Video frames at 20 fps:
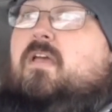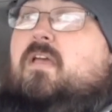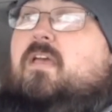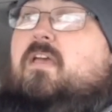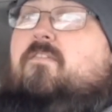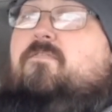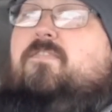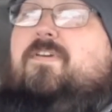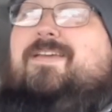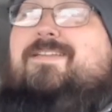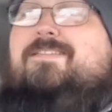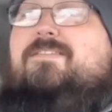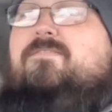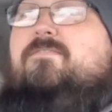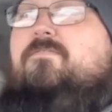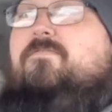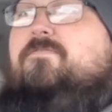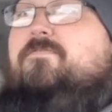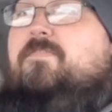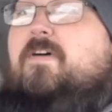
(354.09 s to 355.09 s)
If it's
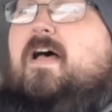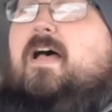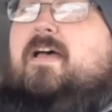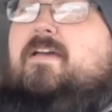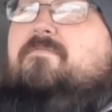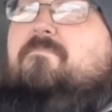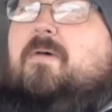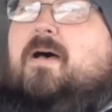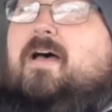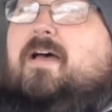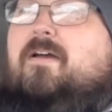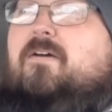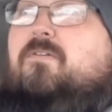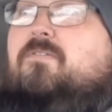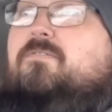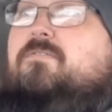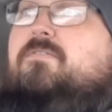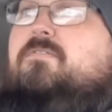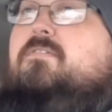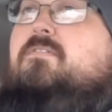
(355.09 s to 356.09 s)
5
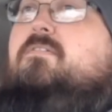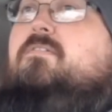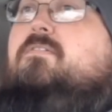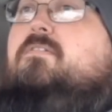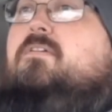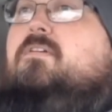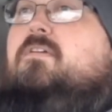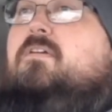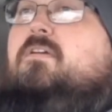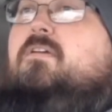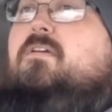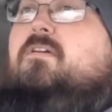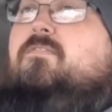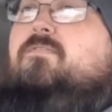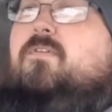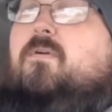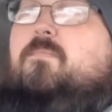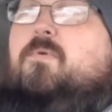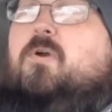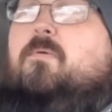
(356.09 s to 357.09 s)
miles
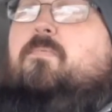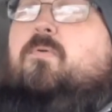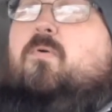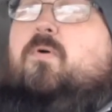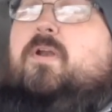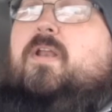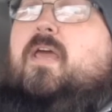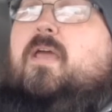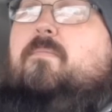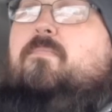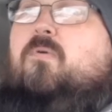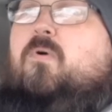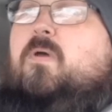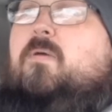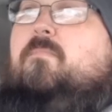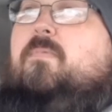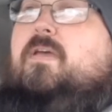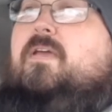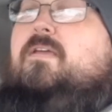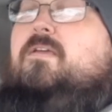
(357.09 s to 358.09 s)
from your point A,
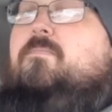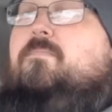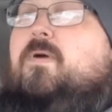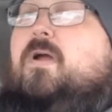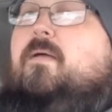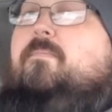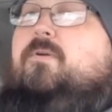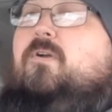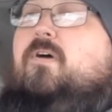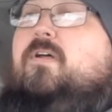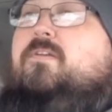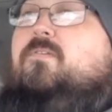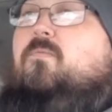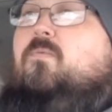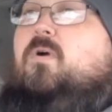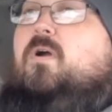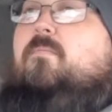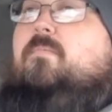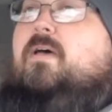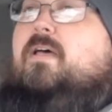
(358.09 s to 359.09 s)
point B, you probably don't have to
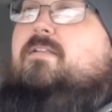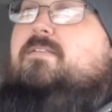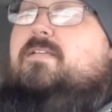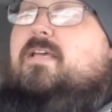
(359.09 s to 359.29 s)
worry about it.